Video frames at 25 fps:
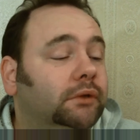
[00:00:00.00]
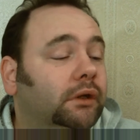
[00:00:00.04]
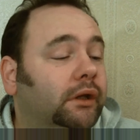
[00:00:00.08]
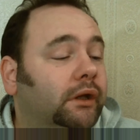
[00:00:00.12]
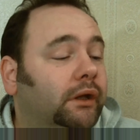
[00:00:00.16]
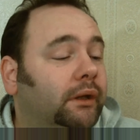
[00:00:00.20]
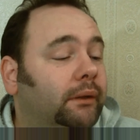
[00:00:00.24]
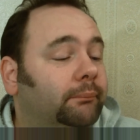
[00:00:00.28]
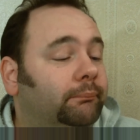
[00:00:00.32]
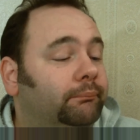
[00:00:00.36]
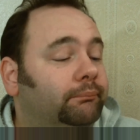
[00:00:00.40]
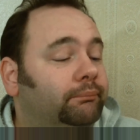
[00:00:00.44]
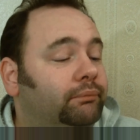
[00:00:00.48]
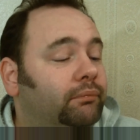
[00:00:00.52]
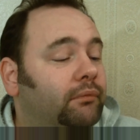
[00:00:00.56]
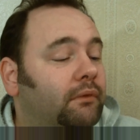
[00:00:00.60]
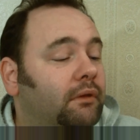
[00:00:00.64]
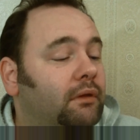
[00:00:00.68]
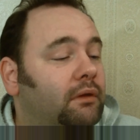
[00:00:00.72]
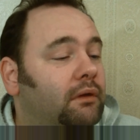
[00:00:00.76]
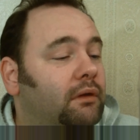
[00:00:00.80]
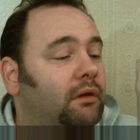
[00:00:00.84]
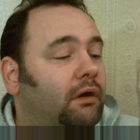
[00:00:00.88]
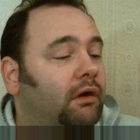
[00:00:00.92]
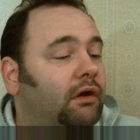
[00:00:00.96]
I
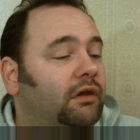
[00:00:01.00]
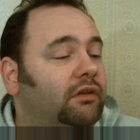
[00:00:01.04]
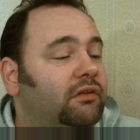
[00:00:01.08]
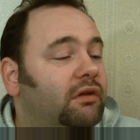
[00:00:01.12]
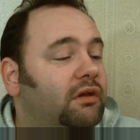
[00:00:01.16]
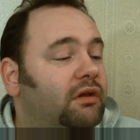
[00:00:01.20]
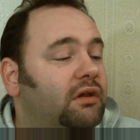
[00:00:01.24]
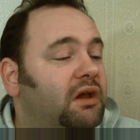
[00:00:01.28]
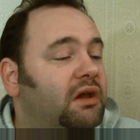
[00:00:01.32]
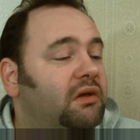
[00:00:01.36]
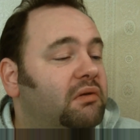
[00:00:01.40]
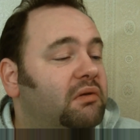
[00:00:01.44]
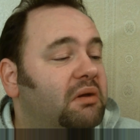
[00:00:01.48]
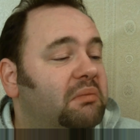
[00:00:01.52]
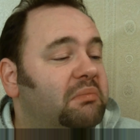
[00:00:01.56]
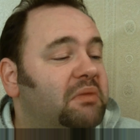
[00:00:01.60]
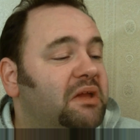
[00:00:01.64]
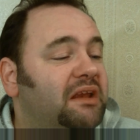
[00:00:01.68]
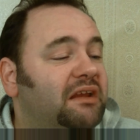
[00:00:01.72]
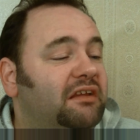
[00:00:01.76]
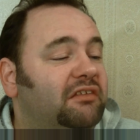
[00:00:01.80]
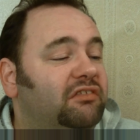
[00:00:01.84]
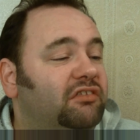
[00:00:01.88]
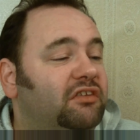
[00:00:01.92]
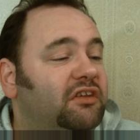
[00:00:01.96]
don't know, I
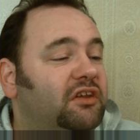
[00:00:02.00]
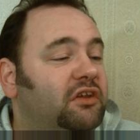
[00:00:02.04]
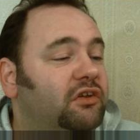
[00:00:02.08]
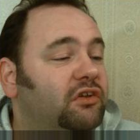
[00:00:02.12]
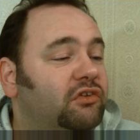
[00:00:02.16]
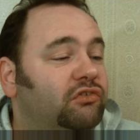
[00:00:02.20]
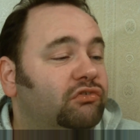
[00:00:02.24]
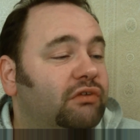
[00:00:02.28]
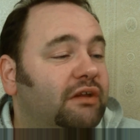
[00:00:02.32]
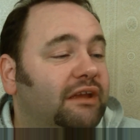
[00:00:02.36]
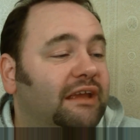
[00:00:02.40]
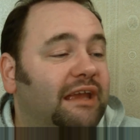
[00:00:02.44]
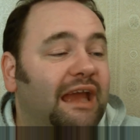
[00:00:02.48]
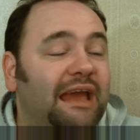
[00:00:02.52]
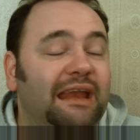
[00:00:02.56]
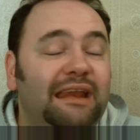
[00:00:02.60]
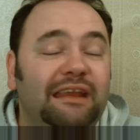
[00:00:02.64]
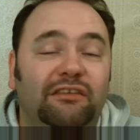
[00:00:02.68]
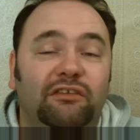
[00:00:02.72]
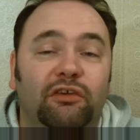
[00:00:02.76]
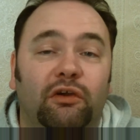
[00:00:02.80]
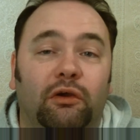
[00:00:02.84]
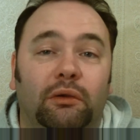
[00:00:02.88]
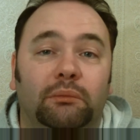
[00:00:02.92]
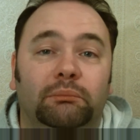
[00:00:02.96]
mean, you could drink it
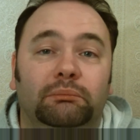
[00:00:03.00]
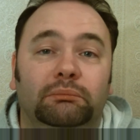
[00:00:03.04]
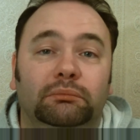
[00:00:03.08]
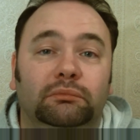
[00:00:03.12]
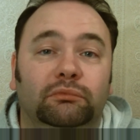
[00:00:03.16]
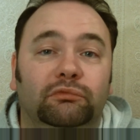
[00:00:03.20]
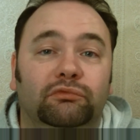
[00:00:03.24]
any time,